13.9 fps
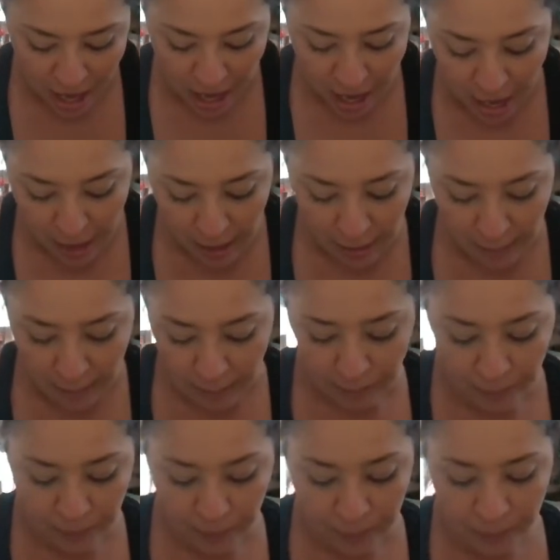Um,
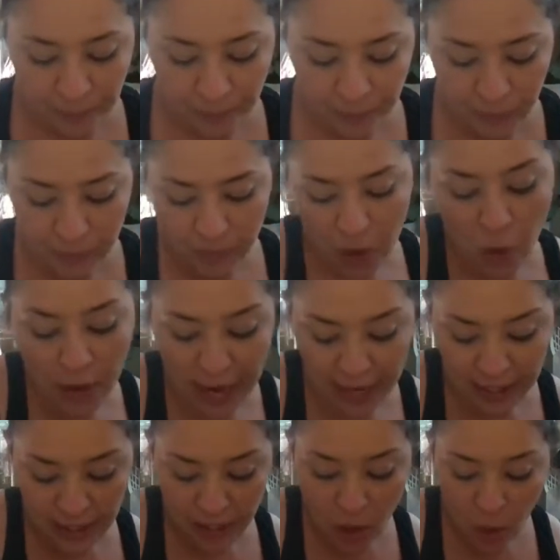okay,
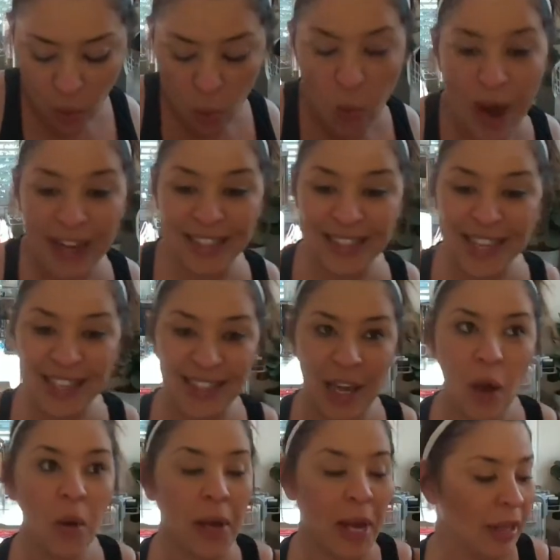so once they say,
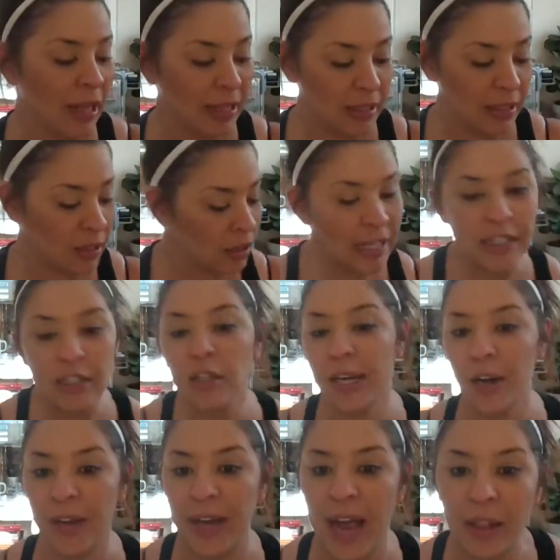okay, let's look at
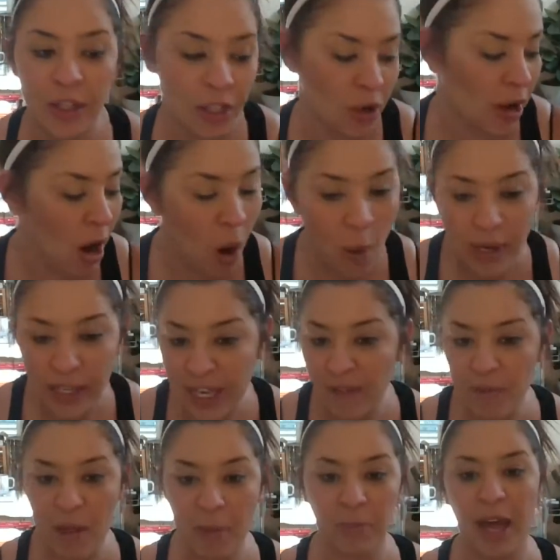our calendar. I always have
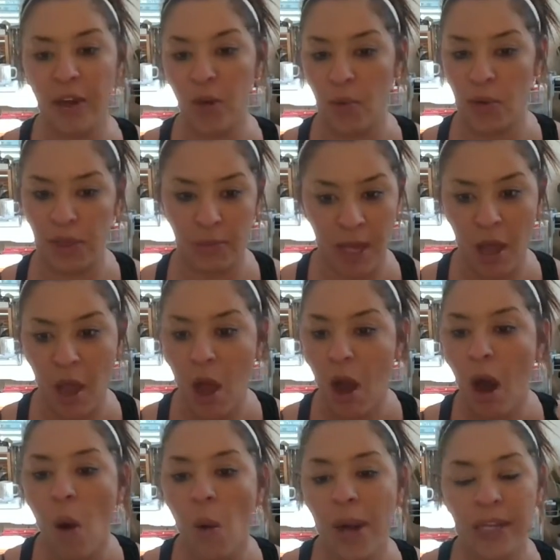my planner with me.
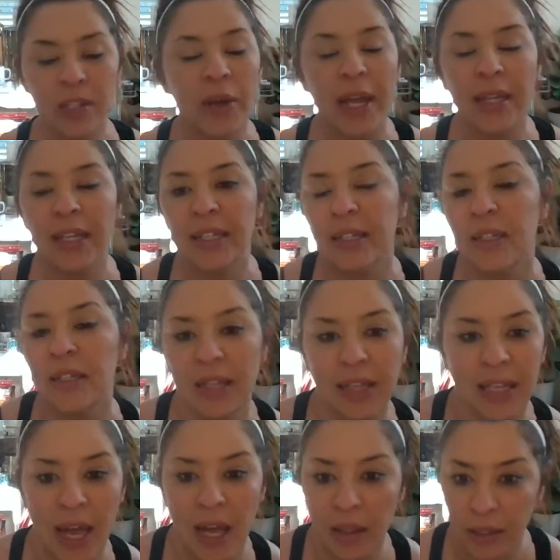Always. Okay, let's look at the
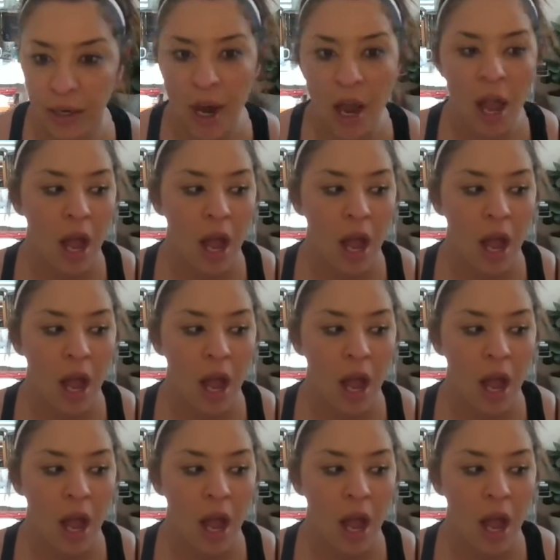calendar.